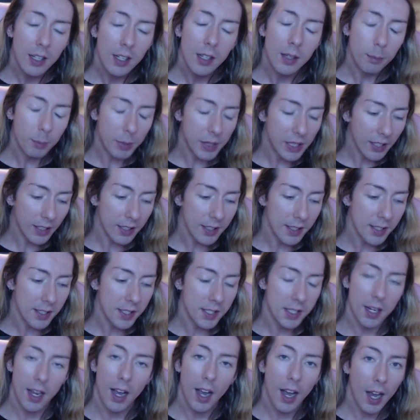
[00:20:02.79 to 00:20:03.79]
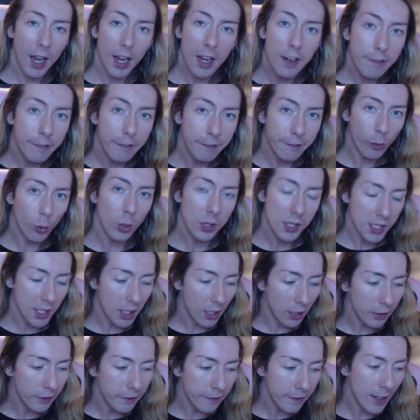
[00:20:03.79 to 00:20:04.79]
because I force
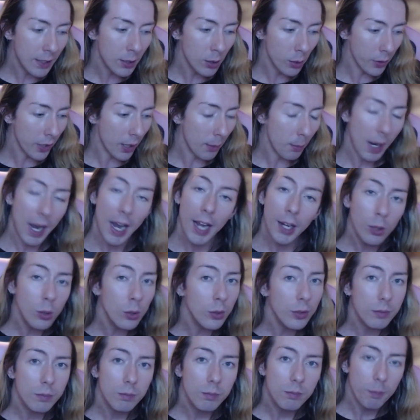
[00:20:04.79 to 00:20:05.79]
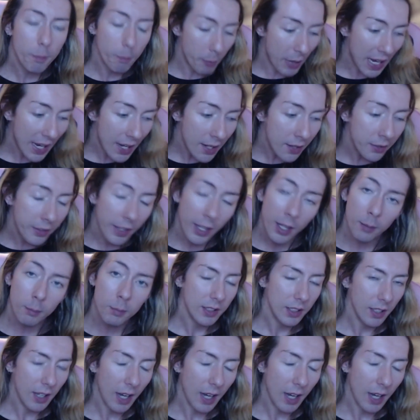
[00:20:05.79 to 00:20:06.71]
unfollow them. I don't ban them.